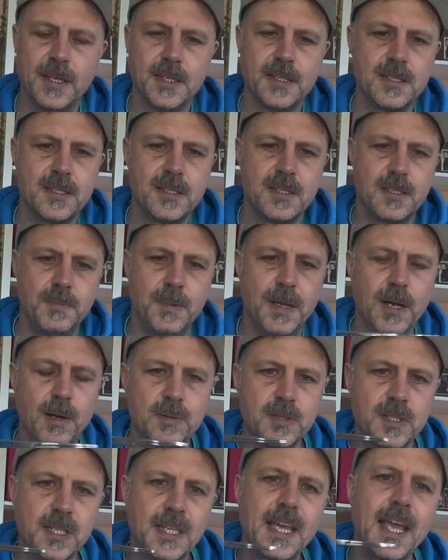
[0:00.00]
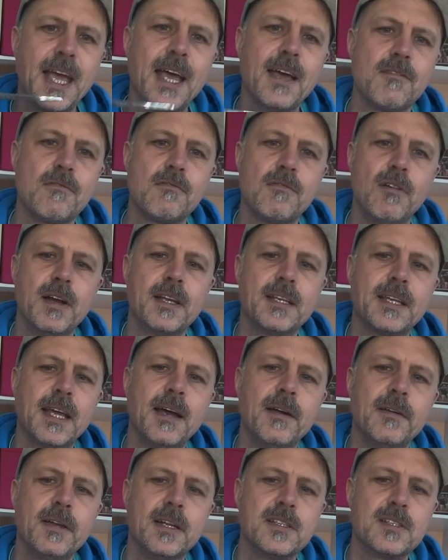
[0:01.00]
this to be able to get right
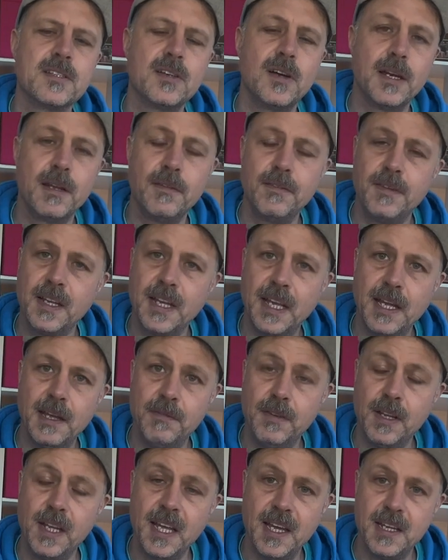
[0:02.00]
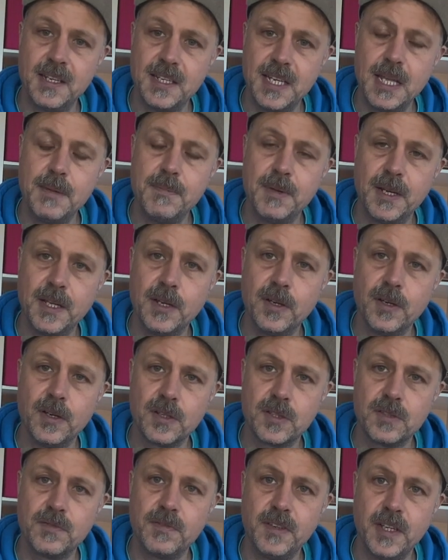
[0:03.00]
down inside. If you get a deeply
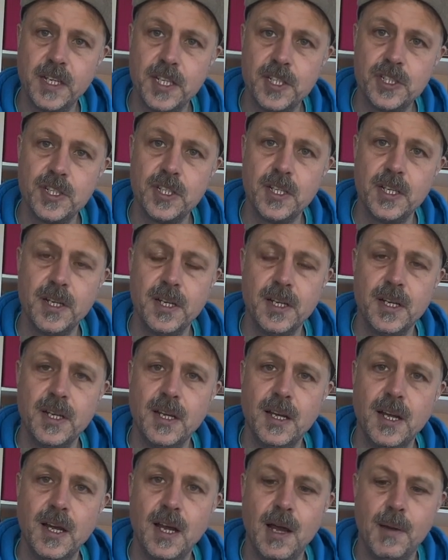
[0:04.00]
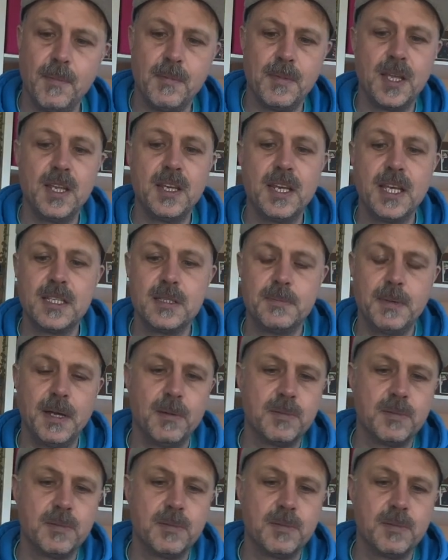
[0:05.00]
hooked fish, you need to be